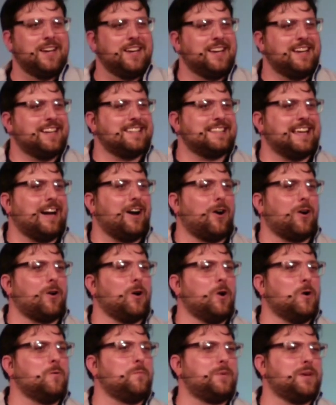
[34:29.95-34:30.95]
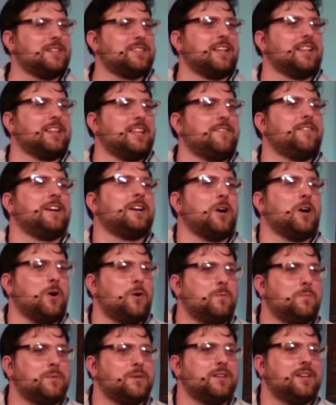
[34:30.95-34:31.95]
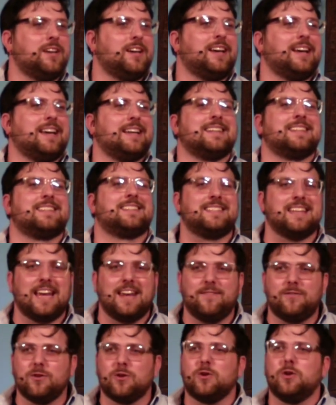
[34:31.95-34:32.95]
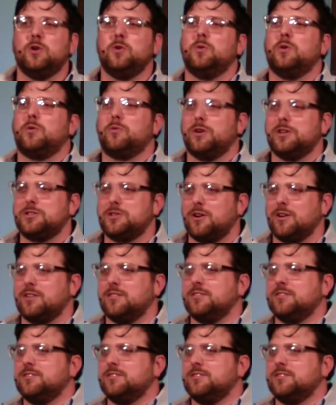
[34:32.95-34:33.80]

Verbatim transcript: Is that our hope is a living hope in a Savior who will return.